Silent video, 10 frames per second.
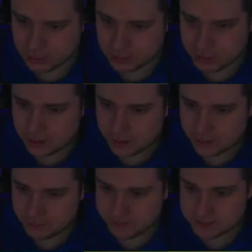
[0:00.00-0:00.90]

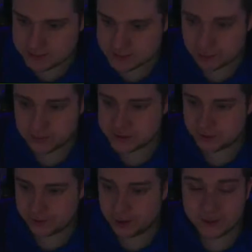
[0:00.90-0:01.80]
and as, you know, we
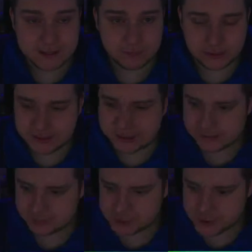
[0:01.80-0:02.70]
started unevenly
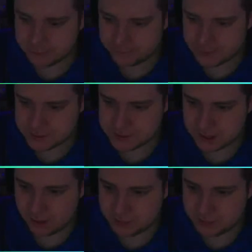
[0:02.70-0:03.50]
heating up the surface,